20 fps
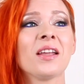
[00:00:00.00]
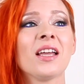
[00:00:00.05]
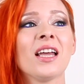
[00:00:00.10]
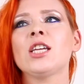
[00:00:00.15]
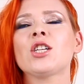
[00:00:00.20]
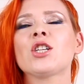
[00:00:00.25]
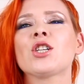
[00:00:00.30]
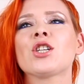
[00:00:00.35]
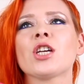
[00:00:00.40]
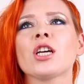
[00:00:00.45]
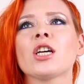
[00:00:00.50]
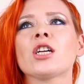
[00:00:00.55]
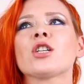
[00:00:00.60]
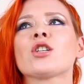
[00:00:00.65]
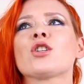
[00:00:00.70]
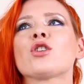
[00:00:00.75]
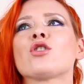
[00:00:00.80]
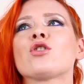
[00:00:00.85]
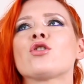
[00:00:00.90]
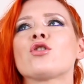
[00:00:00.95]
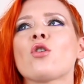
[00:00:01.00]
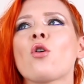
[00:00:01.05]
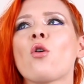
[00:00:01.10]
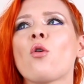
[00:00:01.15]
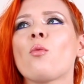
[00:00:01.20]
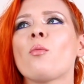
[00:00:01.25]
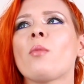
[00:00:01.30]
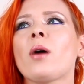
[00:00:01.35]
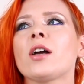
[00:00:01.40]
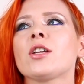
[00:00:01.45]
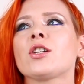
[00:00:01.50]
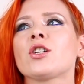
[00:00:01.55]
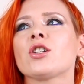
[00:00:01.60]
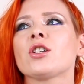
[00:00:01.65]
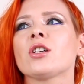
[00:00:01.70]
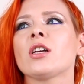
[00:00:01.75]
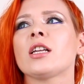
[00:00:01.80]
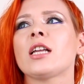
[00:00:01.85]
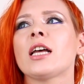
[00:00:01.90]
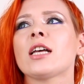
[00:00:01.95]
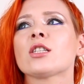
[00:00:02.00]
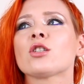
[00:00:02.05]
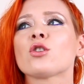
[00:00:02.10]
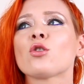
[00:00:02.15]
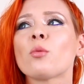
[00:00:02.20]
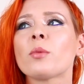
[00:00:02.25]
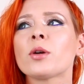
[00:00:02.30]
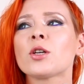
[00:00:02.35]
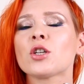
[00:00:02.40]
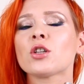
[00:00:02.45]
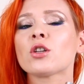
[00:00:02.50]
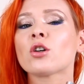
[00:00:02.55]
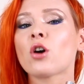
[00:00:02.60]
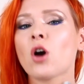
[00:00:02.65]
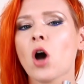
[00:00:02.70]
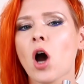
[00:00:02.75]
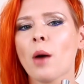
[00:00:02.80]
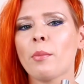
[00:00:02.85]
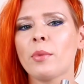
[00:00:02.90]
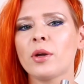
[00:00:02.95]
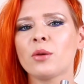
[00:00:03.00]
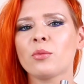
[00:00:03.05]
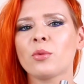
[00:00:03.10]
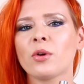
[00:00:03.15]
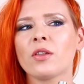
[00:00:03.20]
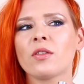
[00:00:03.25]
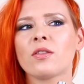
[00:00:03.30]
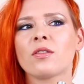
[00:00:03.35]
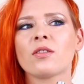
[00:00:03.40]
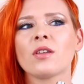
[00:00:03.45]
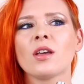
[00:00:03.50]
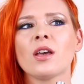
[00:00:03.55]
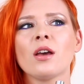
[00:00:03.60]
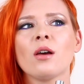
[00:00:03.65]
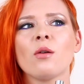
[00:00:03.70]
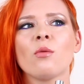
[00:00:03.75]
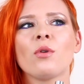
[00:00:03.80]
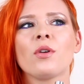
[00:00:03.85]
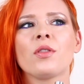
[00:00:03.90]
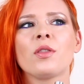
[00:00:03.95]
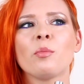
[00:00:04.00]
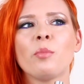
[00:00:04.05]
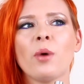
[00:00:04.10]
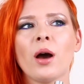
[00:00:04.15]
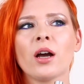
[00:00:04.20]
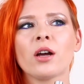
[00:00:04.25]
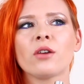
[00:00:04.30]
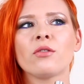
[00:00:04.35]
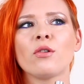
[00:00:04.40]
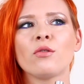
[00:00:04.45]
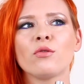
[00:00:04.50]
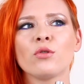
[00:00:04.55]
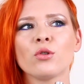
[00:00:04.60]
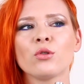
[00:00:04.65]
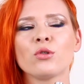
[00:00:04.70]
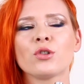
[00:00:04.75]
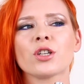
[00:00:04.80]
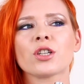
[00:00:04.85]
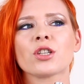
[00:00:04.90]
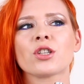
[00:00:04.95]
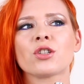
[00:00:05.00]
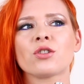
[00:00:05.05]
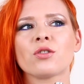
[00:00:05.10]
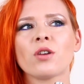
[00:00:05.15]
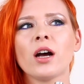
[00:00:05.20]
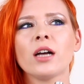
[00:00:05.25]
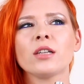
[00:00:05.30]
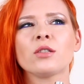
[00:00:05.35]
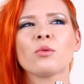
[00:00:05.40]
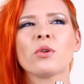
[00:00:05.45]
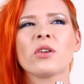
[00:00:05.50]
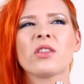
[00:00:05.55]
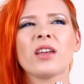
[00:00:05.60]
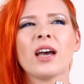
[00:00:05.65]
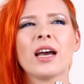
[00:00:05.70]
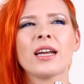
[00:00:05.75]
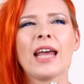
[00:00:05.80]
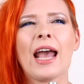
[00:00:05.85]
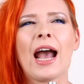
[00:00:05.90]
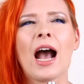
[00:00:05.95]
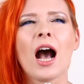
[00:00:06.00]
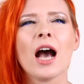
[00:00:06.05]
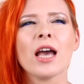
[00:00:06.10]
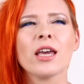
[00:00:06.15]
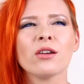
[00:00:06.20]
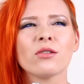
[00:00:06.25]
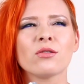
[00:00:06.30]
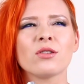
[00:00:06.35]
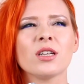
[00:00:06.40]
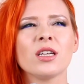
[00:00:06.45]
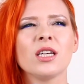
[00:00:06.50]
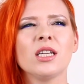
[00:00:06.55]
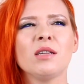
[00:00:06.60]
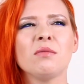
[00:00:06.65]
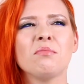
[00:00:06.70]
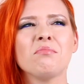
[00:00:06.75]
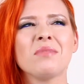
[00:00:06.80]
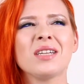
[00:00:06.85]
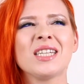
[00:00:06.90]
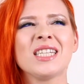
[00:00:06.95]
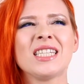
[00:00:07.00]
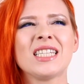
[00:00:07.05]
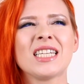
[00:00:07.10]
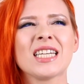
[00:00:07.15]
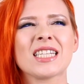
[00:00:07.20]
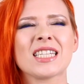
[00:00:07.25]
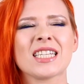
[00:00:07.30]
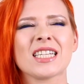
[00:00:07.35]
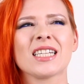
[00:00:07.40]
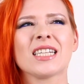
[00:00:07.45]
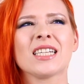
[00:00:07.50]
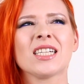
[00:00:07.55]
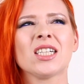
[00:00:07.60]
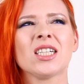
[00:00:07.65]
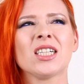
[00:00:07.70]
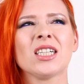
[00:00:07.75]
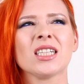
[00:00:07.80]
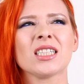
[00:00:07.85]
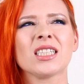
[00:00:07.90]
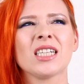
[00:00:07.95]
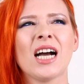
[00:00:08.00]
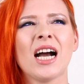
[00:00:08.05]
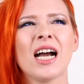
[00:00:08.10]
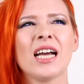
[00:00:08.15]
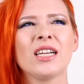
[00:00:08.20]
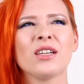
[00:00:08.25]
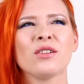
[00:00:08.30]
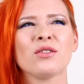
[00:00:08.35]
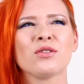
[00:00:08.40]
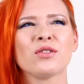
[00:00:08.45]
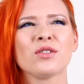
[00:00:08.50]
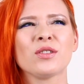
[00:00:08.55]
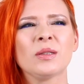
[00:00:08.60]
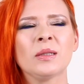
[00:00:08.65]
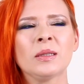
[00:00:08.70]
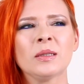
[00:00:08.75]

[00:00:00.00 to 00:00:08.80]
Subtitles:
It shares so much, it has so much in common with the Baccarat Rouge extract, with that iodine medicinal kind of